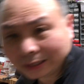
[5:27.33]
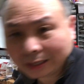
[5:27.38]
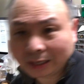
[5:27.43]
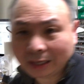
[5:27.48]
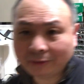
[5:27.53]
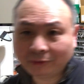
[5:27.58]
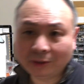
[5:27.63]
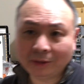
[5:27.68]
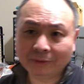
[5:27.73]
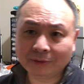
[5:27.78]
I
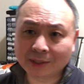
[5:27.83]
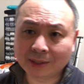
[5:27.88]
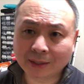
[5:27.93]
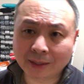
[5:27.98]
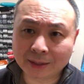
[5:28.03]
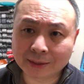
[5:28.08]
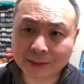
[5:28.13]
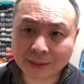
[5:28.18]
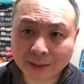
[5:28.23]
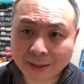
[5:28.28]
have to
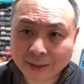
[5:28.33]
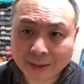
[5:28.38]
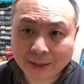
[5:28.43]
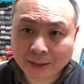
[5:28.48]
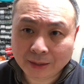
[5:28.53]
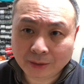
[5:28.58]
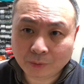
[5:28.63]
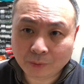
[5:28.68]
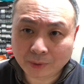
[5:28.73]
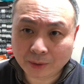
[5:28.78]
emphasize,
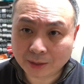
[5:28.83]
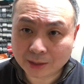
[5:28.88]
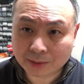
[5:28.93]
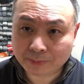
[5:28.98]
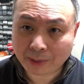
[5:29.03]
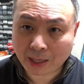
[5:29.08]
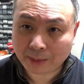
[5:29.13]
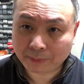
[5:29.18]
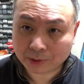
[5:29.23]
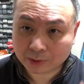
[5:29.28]
when this
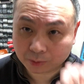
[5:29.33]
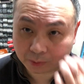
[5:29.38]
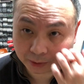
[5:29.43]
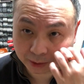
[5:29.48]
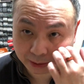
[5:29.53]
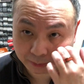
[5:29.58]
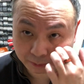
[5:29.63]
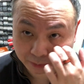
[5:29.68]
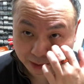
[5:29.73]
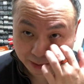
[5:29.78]
papper is
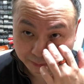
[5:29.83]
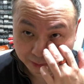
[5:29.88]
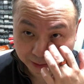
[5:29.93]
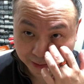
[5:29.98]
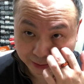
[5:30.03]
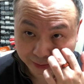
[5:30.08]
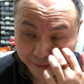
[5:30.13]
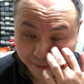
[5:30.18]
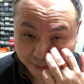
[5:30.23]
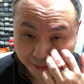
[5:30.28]
working
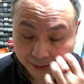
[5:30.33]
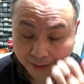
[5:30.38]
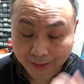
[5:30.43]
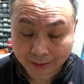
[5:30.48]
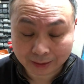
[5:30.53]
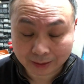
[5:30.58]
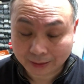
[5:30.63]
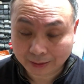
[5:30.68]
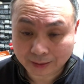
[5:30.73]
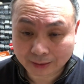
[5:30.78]
properly,
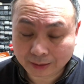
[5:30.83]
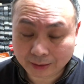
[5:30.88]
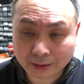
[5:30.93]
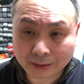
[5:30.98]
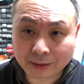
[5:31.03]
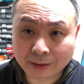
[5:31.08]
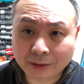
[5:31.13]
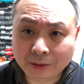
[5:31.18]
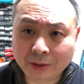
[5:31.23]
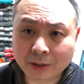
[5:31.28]

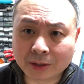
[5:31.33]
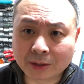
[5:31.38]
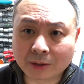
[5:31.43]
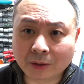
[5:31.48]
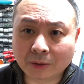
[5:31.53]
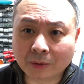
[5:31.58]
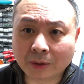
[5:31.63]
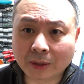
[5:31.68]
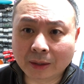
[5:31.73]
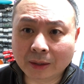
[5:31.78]
you just
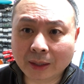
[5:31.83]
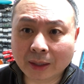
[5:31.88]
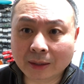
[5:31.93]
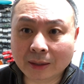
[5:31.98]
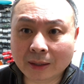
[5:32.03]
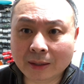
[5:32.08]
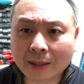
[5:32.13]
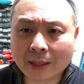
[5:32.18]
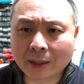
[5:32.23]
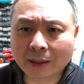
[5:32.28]
don't get
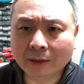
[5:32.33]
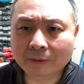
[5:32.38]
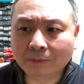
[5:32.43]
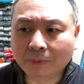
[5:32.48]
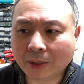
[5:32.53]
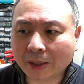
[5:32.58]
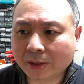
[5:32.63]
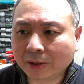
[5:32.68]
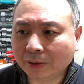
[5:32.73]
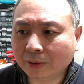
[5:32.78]
a negative
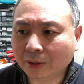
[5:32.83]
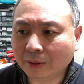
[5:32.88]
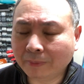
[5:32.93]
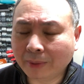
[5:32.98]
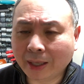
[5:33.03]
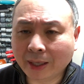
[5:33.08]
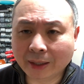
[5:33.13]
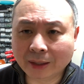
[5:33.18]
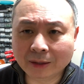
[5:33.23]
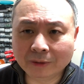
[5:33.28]
pressure in the
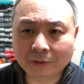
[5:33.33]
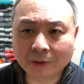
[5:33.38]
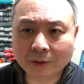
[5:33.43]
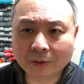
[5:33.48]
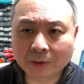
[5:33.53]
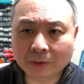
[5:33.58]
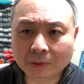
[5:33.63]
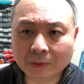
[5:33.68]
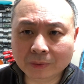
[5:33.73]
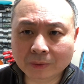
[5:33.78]
bag. If you
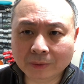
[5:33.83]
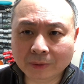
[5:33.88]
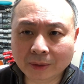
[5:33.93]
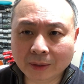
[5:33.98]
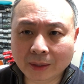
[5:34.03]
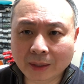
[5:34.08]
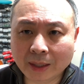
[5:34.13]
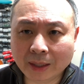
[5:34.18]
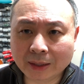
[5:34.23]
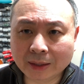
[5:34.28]
go
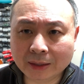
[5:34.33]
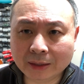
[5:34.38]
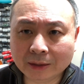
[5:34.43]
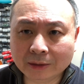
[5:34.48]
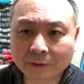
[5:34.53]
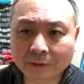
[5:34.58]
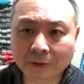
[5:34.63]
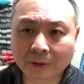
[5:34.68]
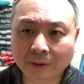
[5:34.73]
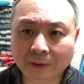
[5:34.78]

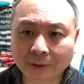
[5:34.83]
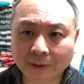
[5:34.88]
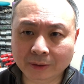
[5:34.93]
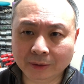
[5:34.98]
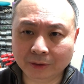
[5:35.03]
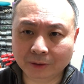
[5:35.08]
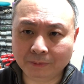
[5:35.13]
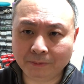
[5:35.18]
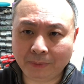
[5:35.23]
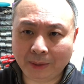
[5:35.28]
negative,
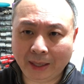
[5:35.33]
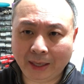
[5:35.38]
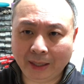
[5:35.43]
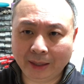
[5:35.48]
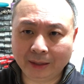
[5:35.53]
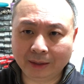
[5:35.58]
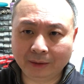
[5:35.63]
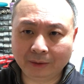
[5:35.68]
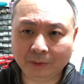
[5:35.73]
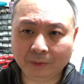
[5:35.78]
your
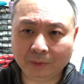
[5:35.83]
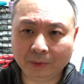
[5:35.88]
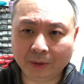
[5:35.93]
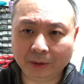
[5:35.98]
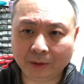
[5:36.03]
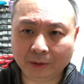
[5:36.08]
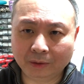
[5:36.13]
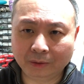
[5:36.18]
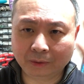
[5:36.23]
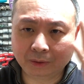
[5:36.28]
bag
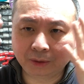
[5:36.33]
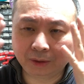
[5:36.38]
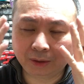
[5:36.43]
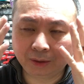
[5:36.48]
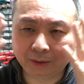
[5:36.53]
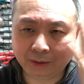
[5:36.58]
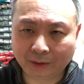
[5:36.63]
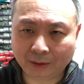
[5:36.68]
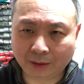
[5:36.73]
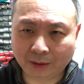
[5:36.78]
will
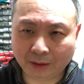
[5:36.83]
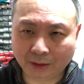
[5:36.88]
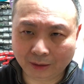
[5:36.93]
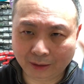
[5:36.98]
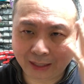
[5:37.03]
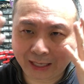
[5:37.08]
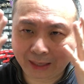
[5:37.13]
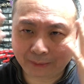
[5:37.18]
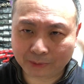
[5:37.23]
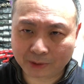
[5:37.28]

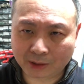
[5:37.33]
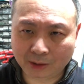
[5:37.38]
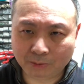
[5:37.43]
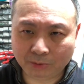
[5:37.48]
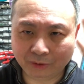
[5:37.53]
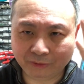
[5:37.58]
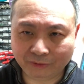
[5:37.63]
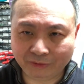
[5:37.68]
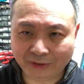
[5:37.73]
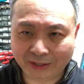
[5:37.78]
collapse to
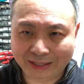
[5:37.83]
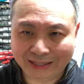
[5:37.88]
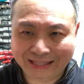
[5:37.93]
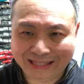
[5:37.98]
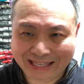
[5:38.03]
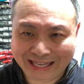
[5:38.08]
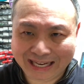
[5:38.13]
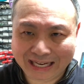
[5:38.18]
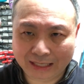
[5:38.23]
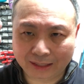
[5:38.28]
prevent
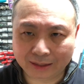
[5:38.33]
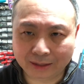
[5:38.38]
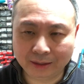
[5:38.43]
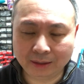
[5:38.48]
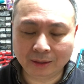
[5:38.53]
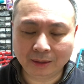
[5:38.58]
that.